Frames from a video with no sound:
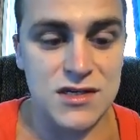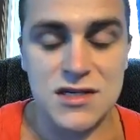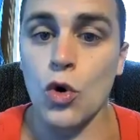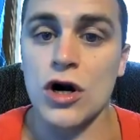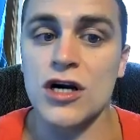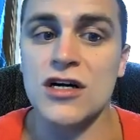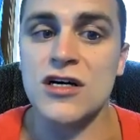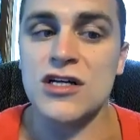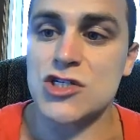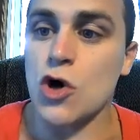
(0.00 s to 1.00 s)

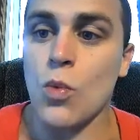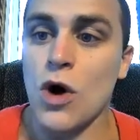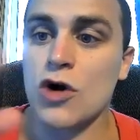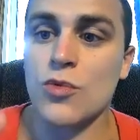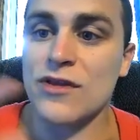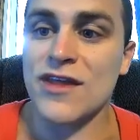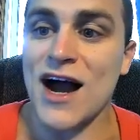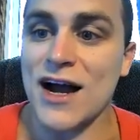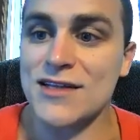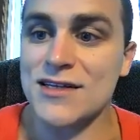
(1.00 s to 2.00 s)
Or just go walk around the
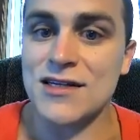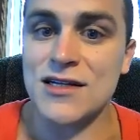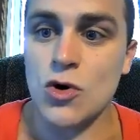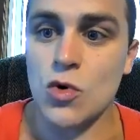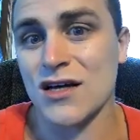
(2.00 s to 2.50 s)
island,